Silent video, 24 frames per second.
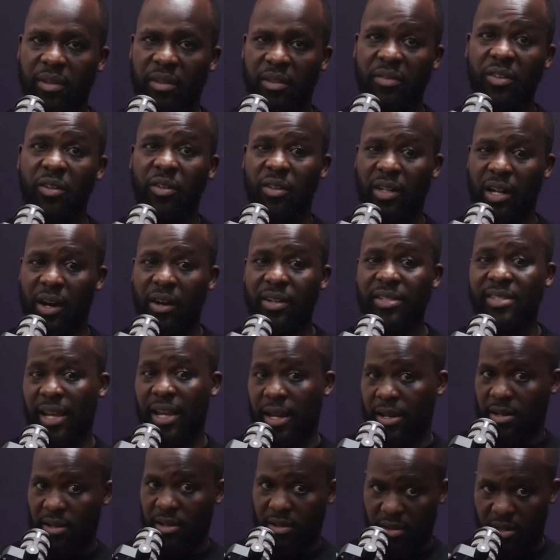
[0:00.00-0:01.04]
Even on our
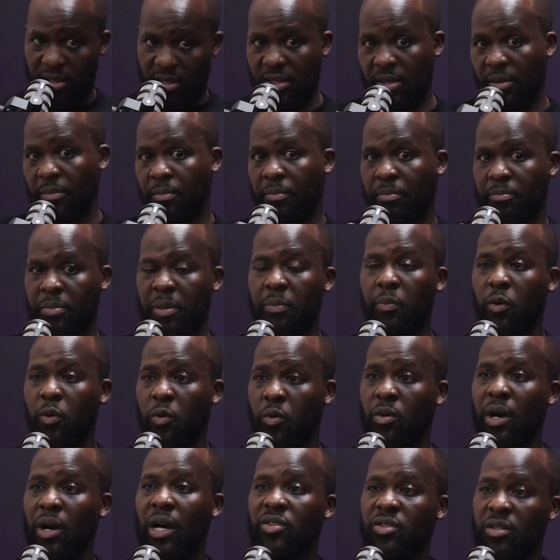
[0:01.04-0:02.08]
side, the people
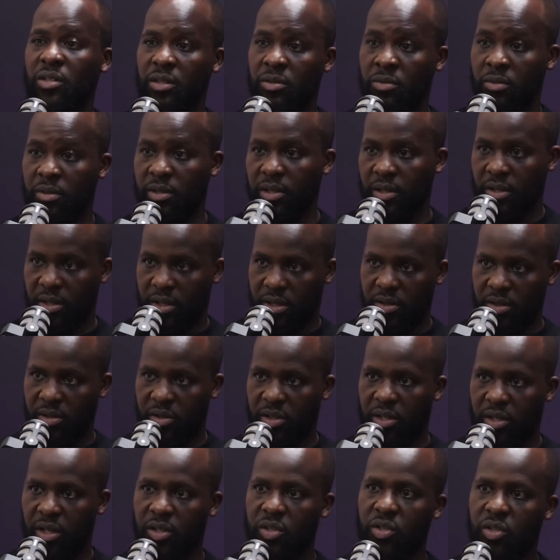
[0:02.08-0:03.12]
who actually do the
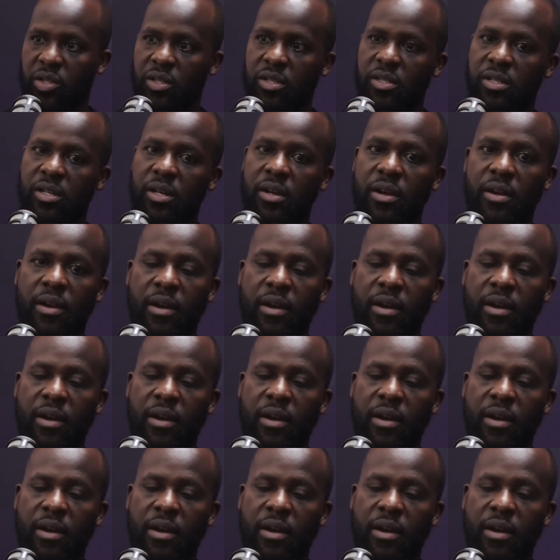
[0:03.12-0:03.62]
reconstructions,